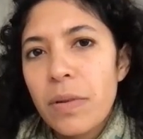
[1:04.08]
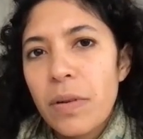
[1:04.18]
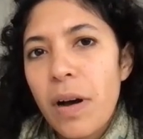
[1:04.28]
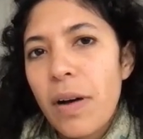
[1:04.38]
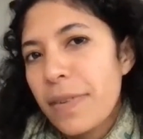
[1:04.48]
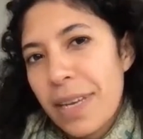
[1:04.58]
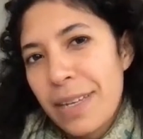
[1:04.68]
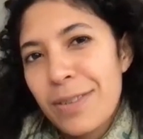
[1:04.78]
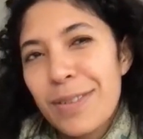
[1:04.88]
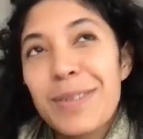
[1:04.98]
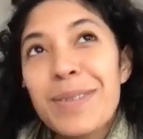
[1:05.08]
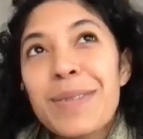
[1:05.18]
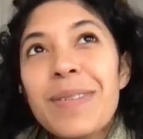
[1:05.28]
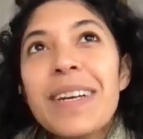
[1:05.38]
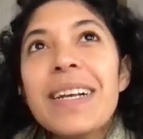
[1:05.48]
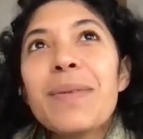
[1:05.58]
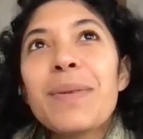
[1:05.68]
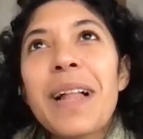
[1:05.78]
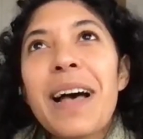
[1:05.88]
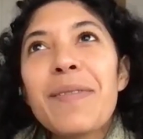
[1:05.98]
don't often get to do.
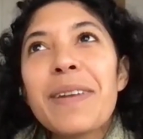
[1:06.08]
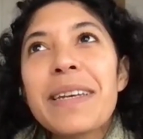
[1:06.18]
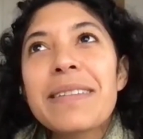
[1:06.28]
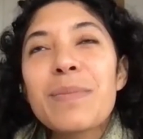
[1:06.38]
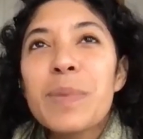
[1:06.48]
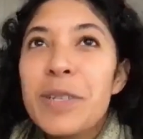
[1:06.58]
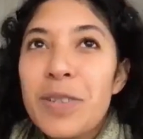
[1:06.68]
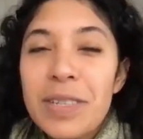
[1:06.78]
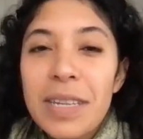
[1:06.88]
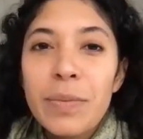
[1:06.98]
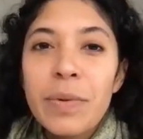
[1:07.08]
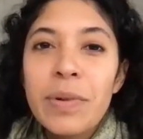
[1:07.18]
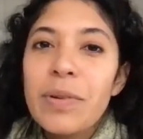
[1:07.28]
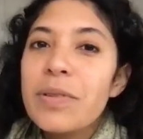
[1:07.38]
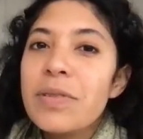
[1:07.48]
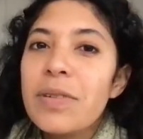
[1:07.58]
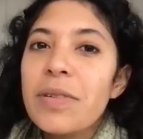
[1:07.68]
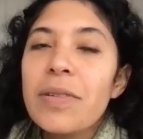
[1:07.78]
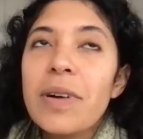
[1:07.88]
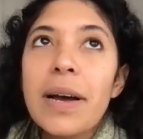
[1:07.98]
We'll have an exhibition that will
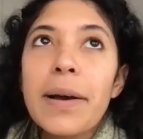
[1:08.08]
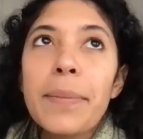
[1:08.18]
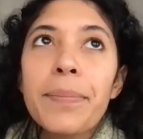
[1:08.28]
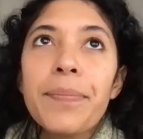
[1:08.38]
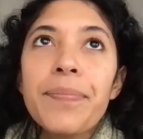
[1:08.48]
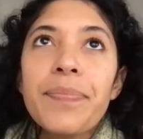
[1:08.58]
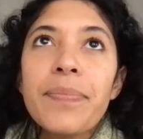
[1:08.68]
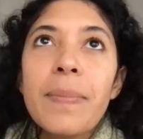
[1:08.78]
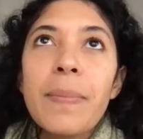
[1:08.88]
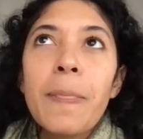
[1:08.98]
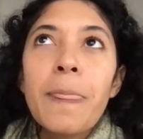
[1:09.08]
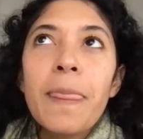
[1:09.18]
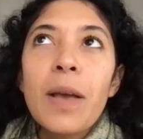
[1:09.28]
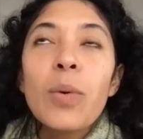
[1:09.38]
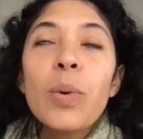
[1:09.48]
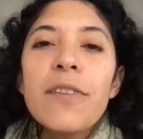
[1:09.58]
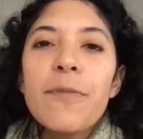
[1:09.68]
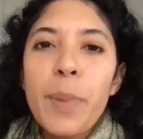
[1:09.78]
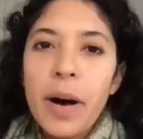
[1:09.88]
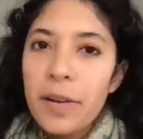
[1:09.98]
also
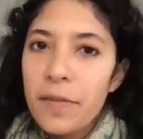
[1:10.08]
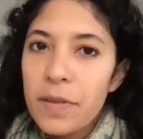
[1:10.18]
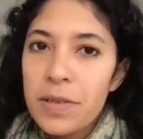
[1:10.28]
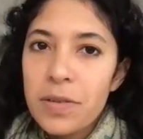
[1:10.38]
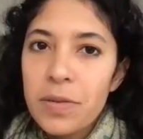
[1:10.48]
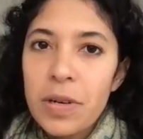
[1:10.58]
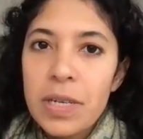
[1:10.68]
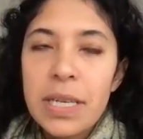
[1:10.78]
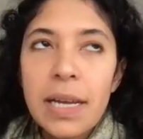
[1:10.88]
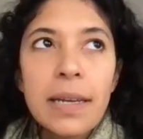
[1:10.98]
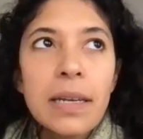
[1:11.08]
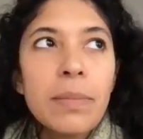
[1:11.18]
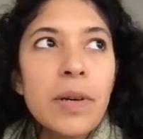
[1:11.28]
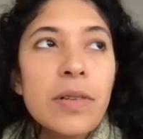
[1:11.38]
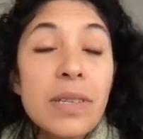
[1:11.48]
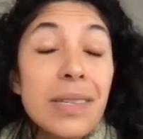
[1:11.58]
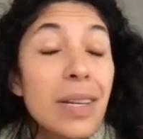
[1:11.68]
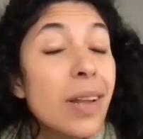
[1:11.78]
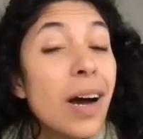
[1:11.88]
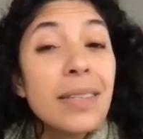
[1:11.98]
weave part of the storytelling, because it's a
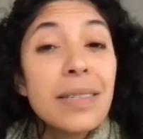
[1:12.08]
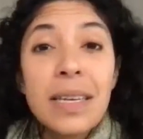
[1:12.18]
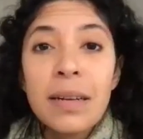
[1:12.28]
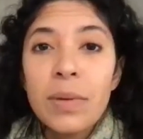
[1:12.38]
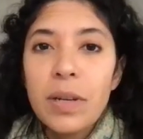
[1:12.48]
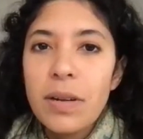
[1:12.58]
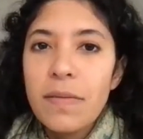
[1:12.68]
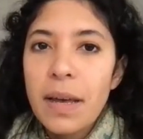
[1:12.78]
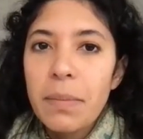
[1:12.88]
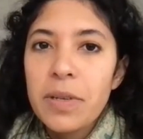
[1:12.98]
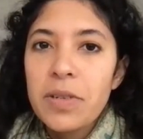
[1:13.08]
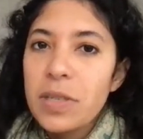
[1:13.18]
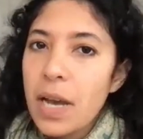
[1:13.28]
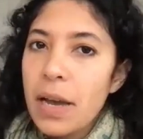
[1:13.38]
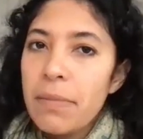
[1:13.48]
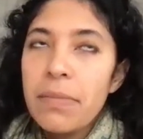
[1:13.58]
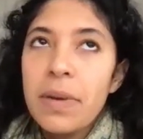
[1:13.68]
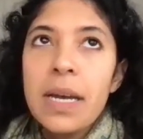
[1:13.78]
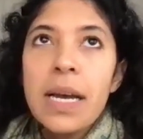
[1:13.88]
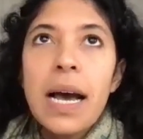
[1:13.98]
lot and we don't have that much time.
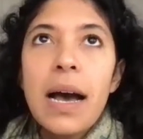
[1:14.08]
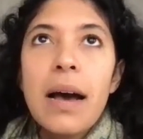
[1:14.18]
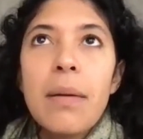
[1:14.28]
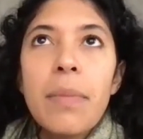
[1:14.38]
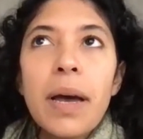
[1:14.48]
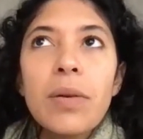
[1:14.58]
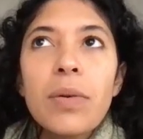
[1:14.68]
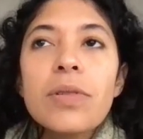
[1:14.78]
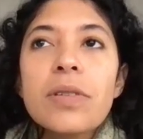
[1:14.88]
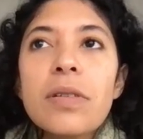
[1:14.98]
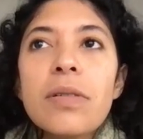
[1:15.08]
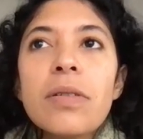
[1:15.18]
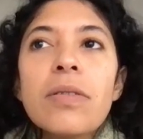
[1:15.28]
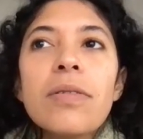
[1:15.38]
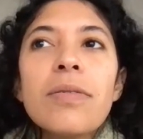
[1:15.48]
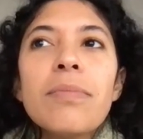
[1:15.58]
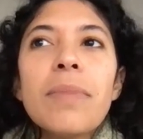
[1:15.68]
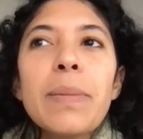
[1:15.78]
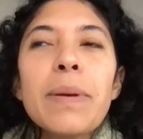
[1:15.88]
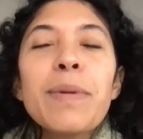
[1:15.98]
And also,
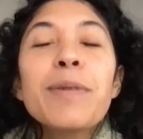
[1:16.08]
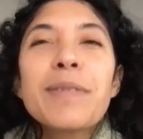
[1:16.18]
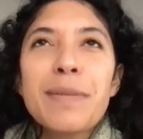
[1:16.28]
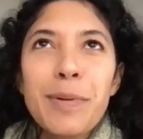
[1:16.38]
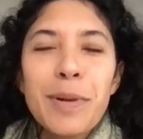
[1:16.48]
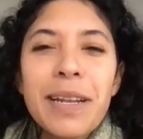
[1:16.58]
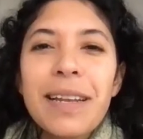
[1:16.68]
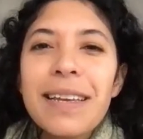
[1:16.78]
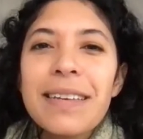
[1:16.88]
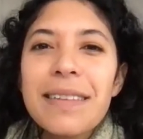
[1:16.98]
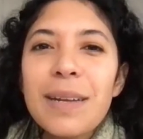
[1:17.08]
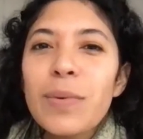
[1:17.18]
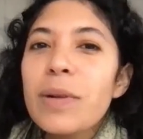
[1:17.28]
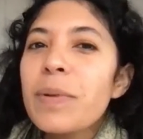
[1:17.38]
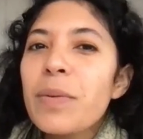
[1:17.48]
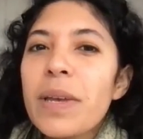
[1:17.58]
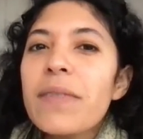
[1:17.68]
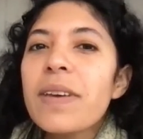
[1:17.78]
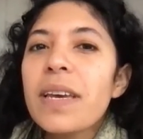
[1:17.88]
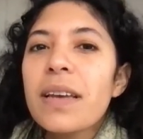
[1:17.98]
maybe most importantly, is that we'll be
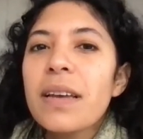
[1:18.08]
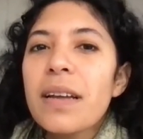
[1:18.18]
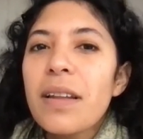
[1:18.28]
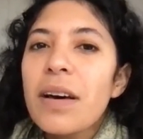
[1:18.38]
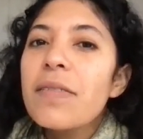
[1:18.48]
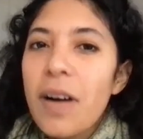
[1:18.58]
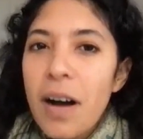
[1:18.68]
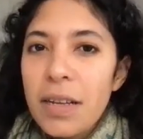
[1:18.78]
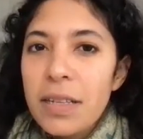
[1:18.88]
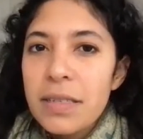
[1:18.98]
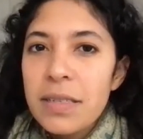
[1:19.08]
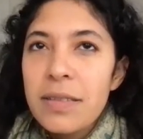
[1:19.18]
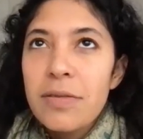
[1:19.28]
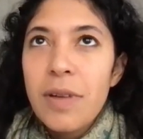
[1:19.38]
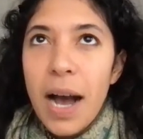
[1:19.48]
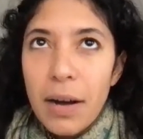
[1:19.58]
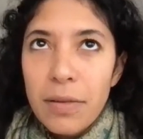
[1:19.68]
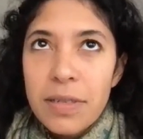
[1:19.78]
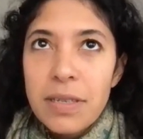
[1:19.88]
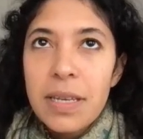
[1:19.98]
weaving a lot of art
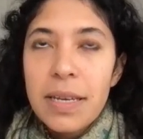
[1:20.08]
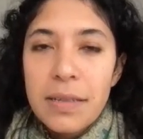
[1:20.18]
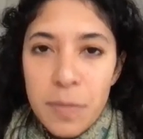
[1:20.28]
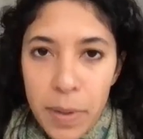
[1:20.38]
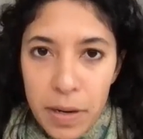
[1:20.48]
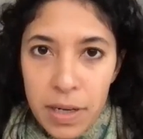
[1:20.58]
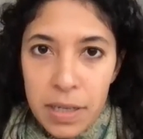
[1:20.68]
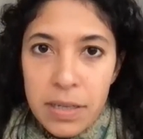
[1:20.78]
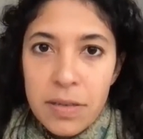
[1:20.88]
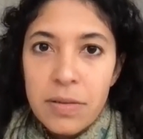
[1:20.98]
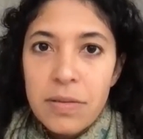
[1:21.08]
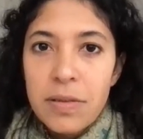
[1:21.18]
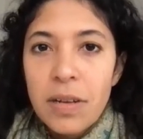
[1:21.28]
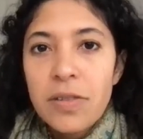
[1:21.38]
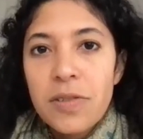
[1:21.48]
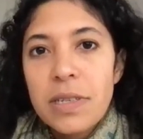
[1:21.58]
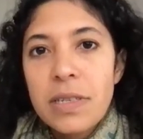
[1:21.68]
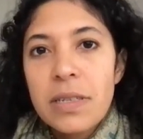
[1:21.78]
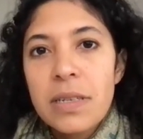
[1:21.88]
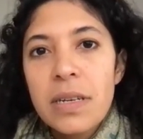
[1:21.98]
throughout the experience. So it's not
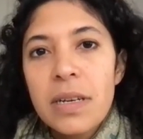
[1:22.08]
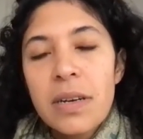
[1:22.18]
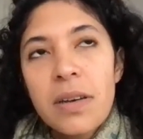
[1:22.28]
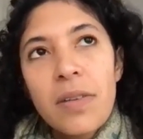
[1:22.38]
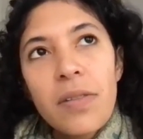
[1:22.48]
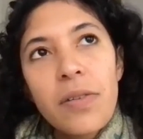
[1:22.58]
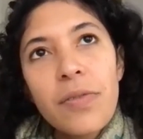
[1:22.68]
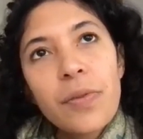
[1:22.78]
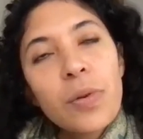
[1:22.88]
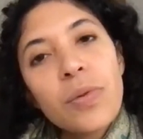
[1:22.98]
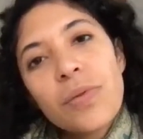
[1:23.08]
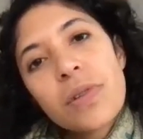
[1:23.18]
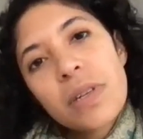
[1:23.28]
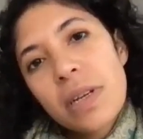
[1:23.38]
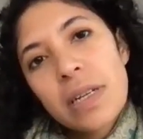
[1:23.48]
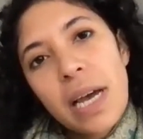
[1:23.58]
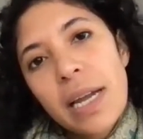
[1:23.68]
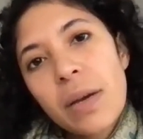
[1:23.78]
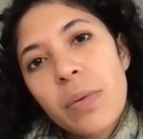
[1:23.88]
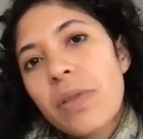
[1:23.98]
just the food and
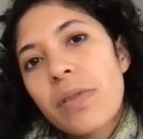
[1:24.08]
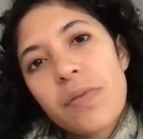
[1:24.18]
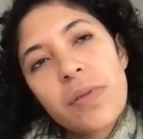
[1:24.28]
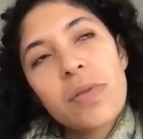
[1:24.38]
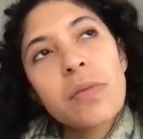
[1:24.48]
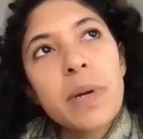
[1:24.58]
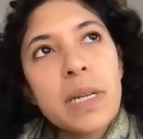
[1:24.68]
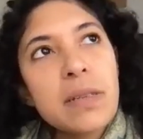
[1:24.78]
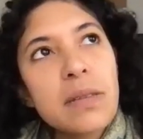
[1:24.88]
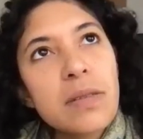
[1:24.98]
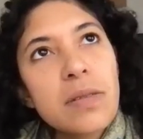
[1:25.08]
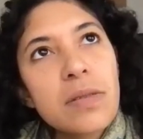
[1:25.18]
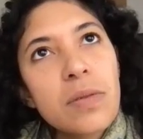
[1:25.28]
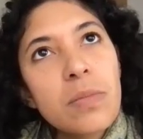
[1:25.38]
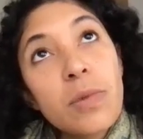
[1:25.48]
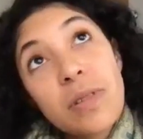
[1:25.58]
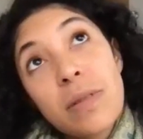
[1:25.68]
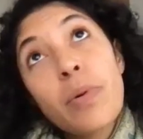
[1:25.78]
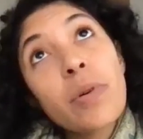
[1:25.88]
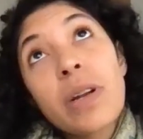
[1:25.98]
dining with the food, but it's the story, most
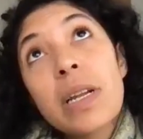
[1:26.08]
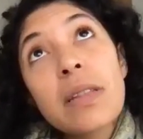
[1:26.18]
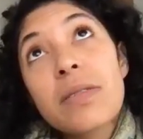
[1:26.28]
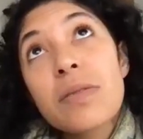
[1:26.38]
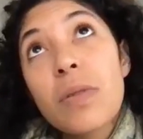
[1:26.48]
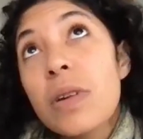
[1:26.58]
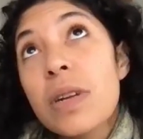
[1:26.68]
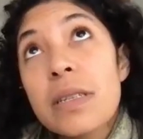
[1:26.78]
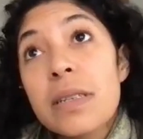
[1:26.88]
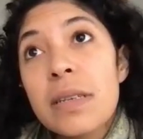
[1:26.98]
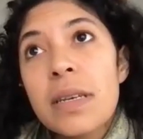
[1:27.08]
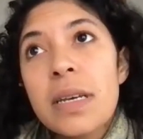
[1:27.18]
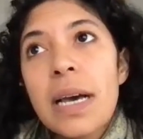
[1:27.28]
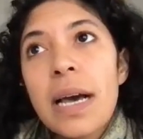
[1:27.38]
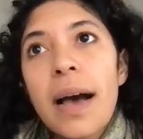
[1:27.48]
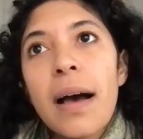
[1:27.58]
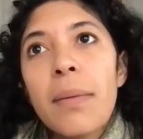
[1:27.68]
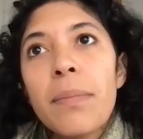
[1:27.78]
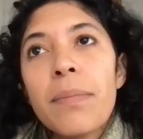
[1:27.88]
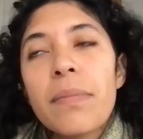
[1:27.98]
importantly, the stories
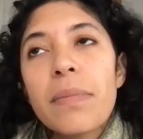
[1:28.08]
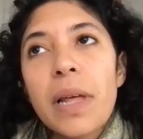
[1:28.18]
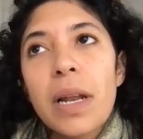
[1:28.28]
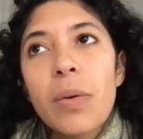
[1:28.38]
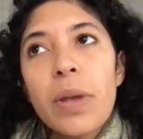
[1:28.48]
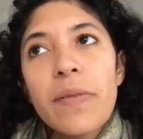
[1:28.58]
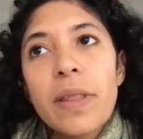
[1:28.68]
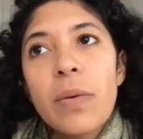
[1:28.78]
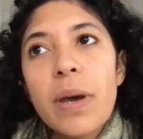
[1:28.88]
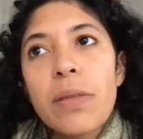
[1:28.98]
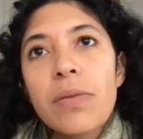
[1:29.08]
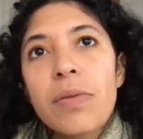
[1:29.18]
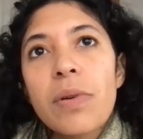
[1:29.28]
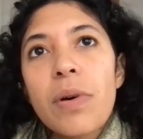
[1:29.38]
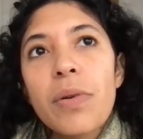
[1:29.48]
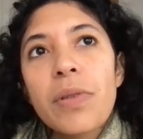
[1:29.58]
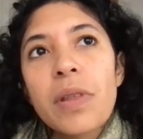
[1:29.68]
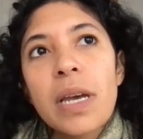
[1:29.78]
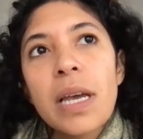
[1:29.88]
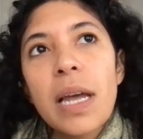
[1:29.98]
that are weaving their way through the whole
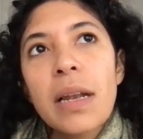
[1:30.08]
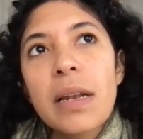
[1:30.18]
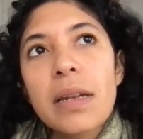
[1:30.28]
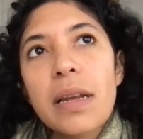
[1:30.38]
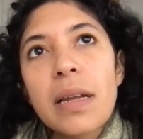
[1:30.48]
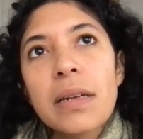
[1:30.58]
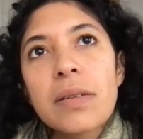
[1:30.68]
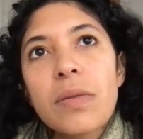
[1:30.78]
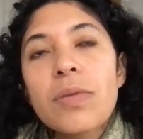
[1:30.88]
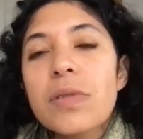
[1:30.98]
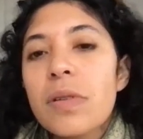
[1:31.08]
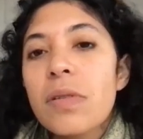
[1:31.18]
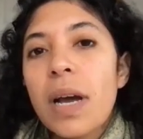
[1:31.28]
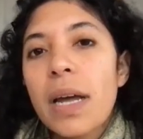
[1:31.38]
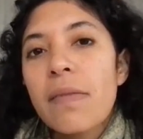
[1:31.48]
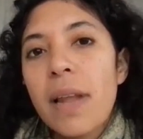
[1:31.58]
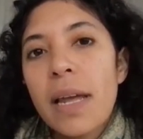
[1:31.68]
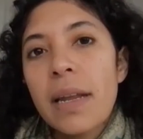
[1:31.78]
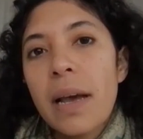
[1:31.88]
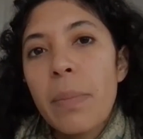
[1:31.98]
thing and also kind of
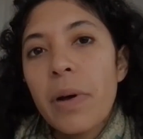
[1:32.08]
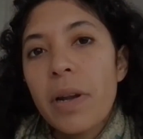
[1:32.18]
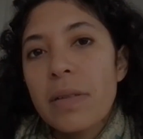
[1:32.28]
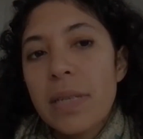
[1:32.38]
landing up on our